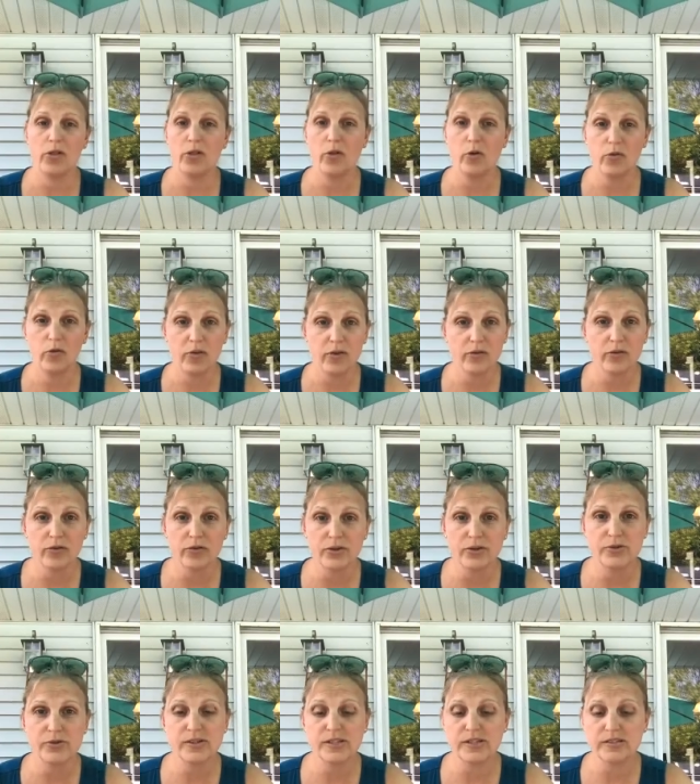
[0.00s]
No fever
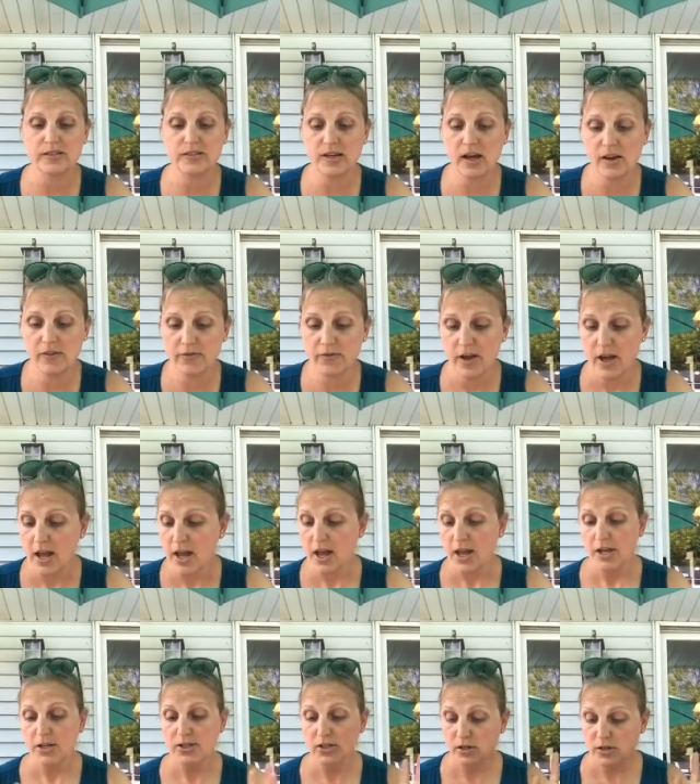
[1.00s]
reducing stuff.
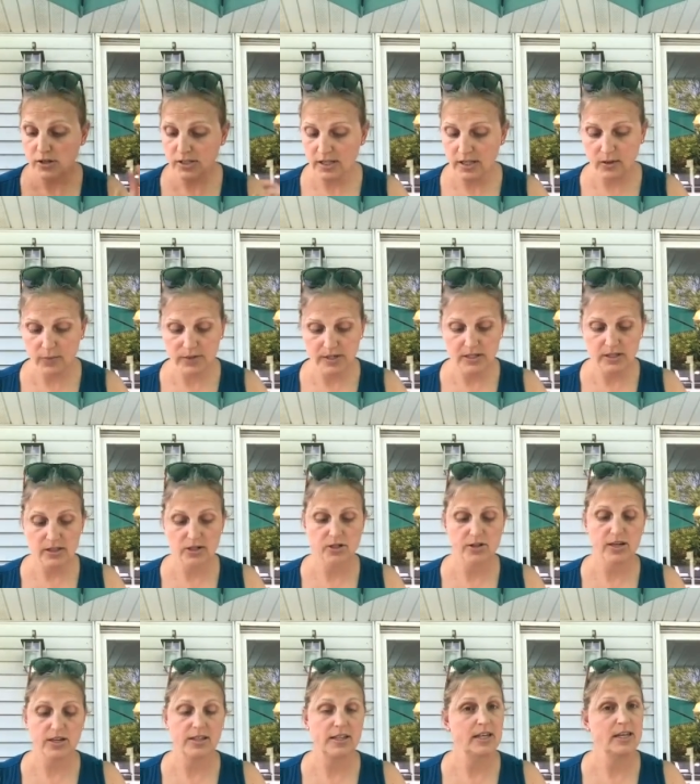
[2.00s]
So it looks like we did the
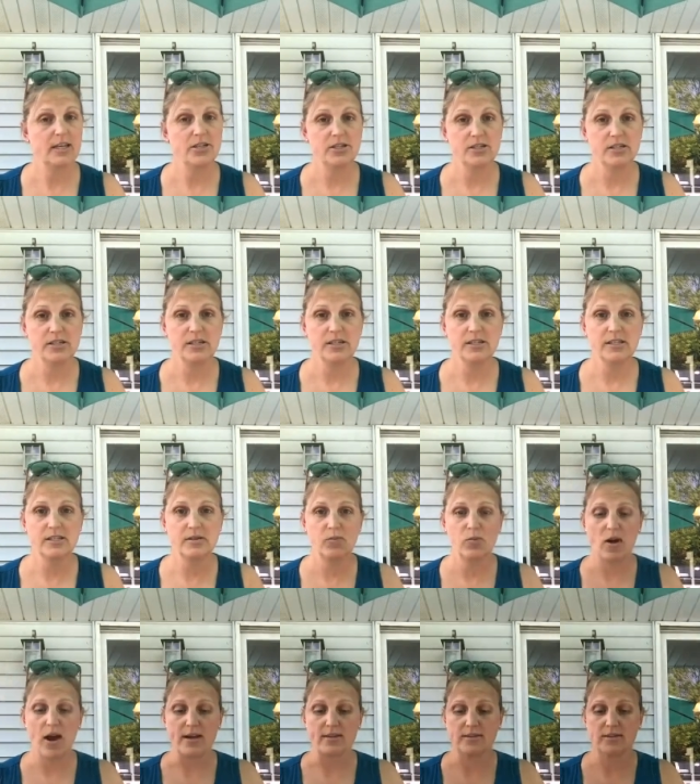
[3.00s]
trick. The kid just needed
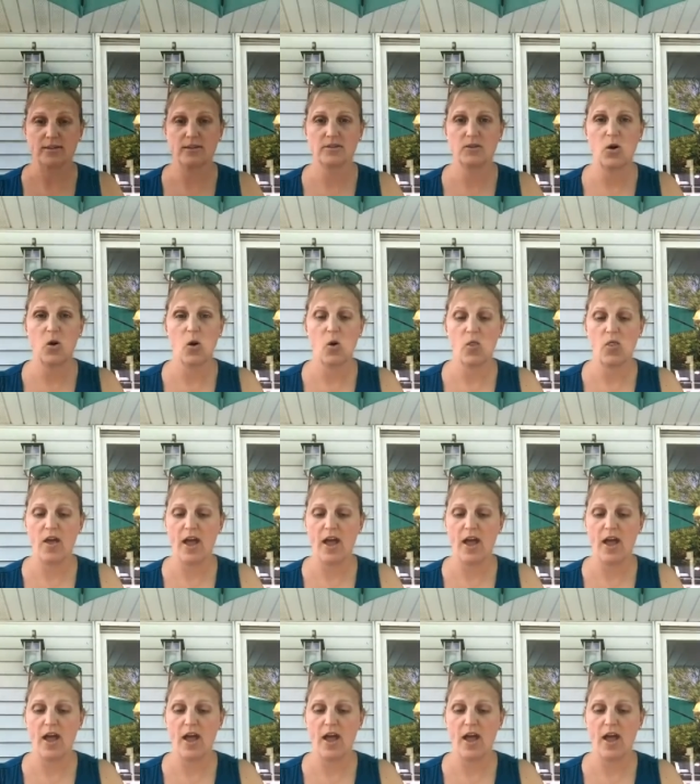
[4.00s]
some rest. So